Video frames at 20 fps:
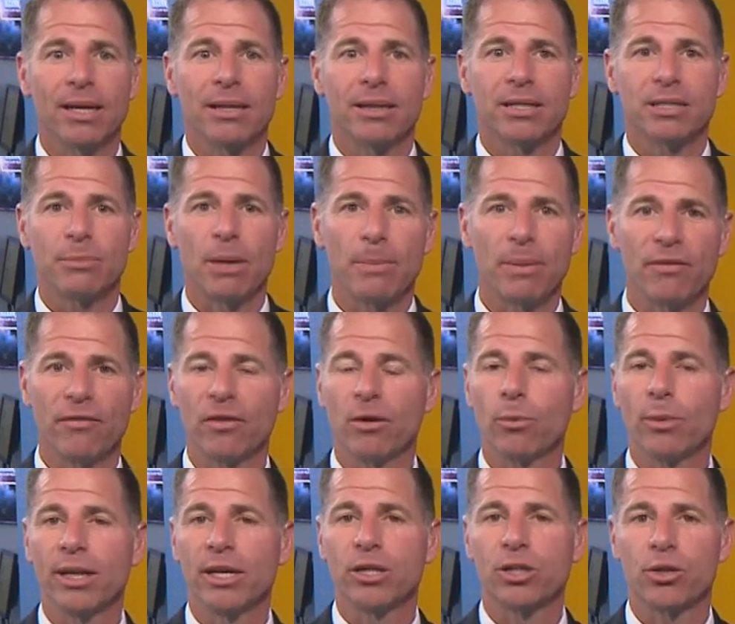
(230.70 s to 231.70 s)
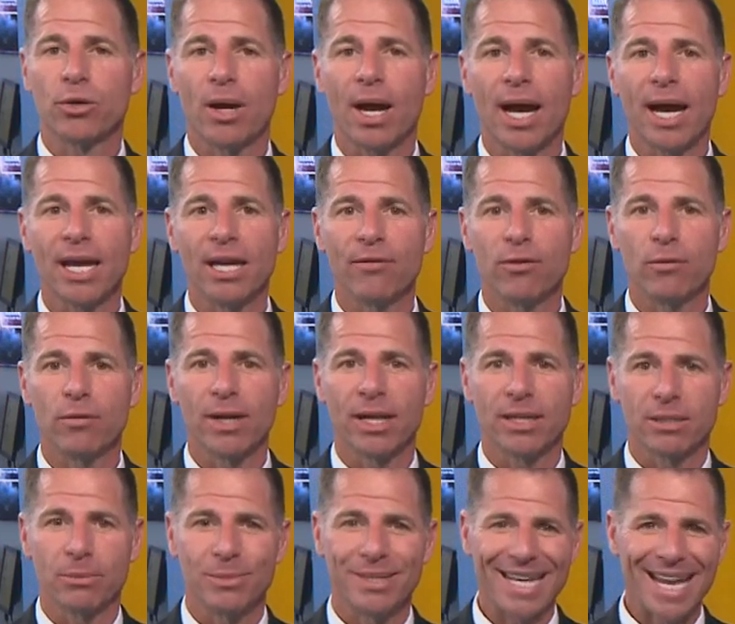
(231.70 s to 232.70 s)
this might be a fun way to try if you've
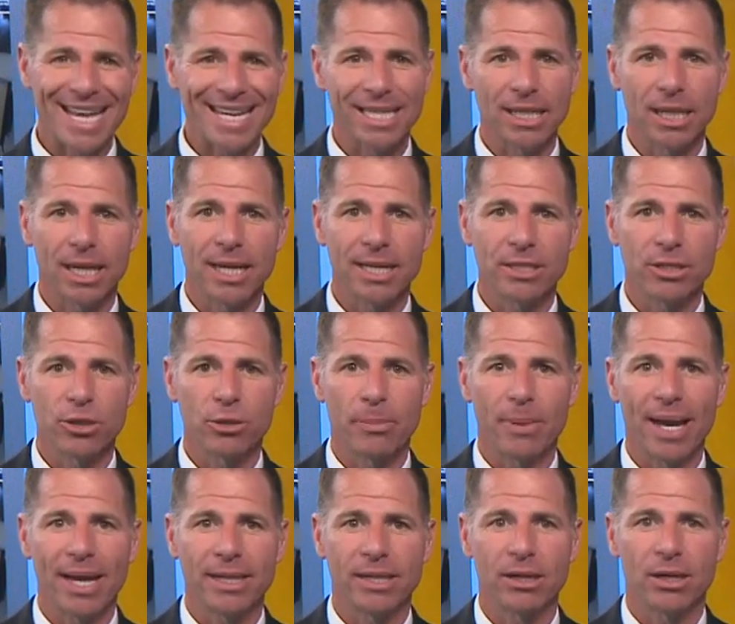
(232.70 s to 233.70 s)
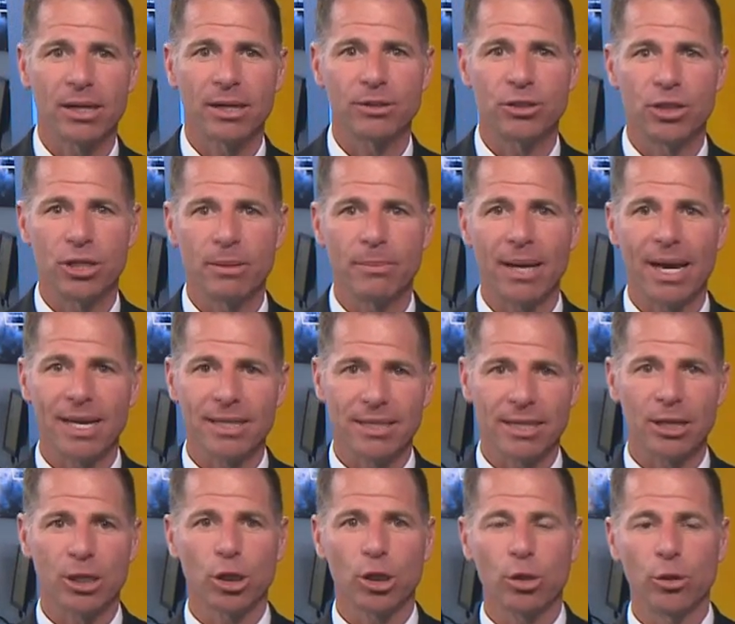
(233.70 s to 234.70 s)
got some dandelions in your backyard. Jim has
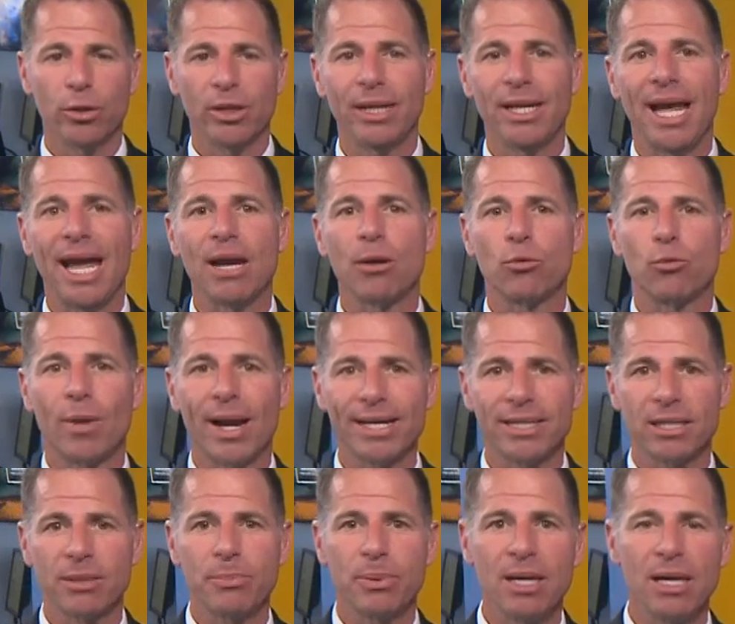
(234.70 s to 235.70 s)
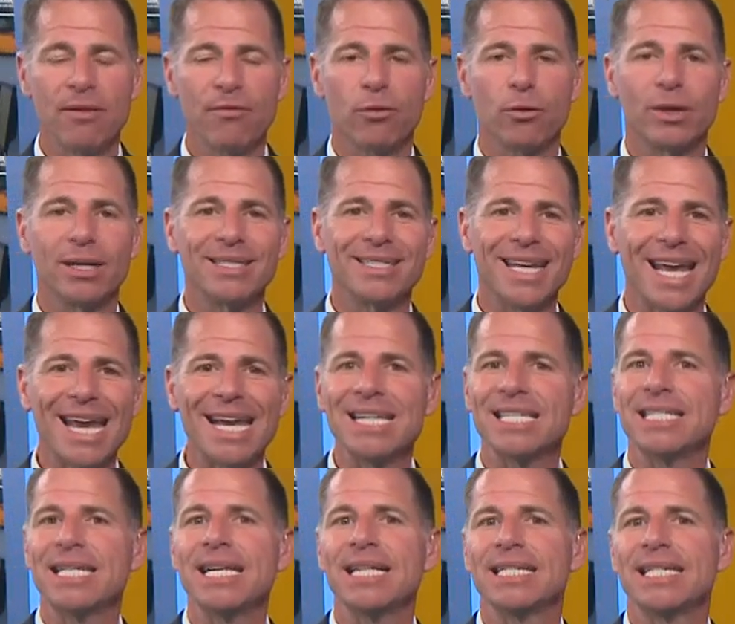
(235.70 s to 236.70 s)
included a recipe for a
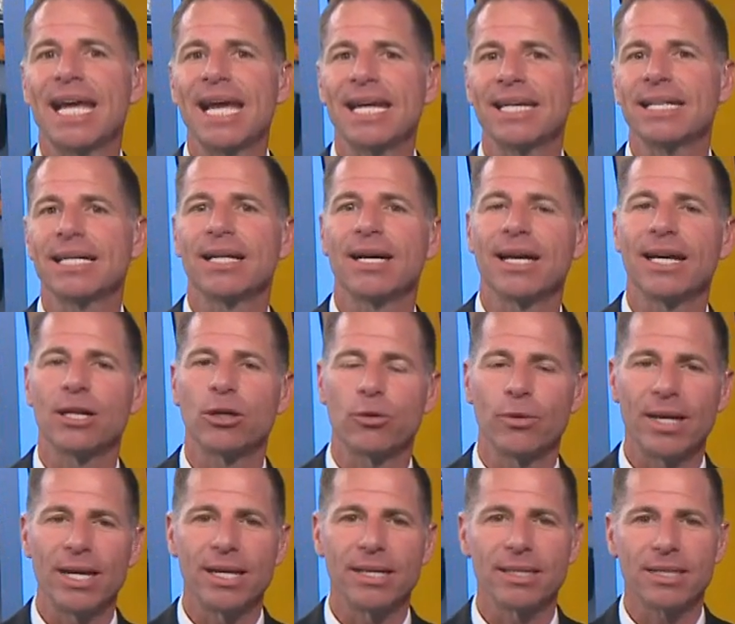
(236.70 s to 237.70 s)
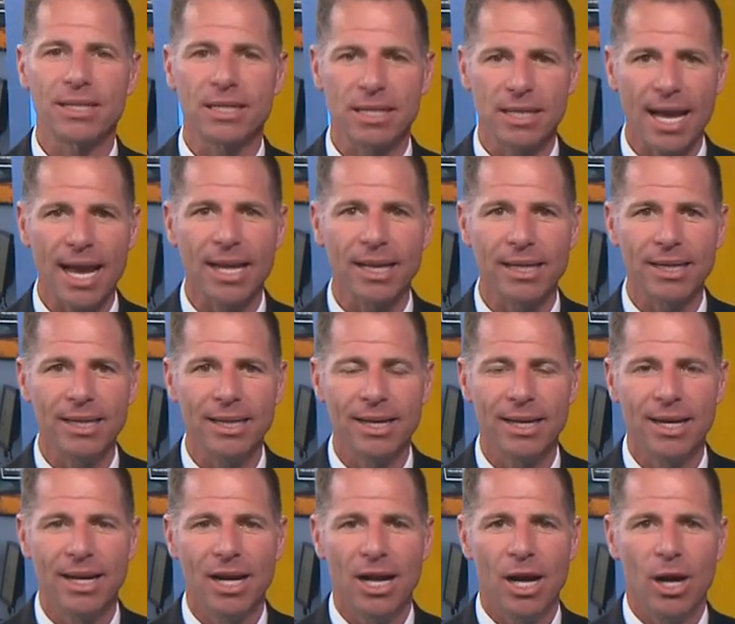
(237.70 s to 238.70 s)
tasty dandelion greens salad.
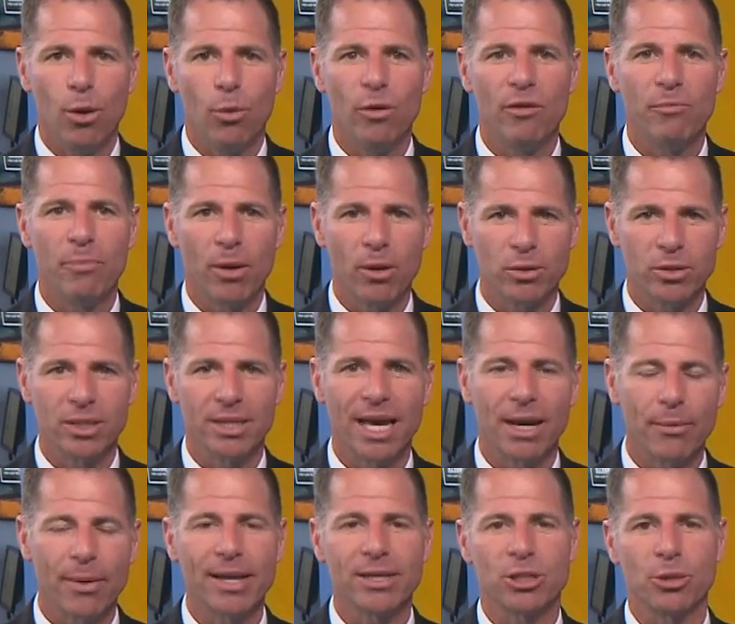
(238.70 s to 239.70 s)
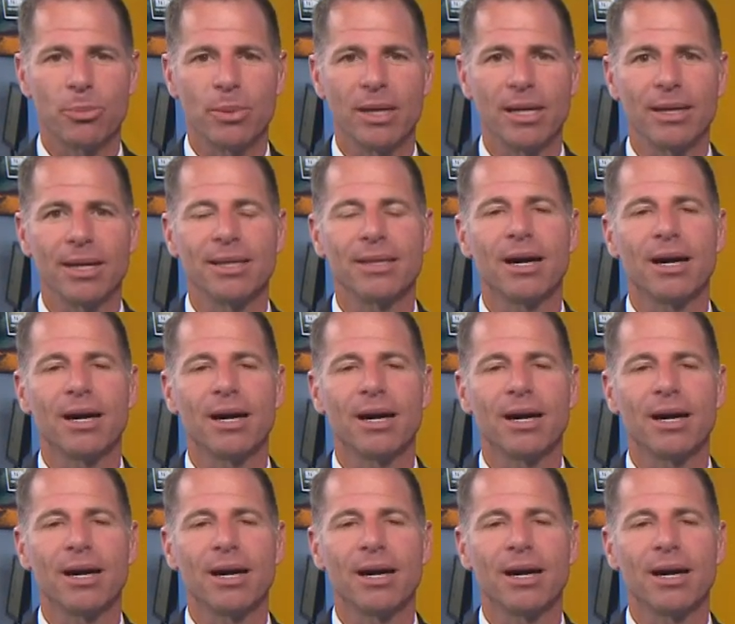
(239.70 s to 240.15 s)
We've posted that recipe in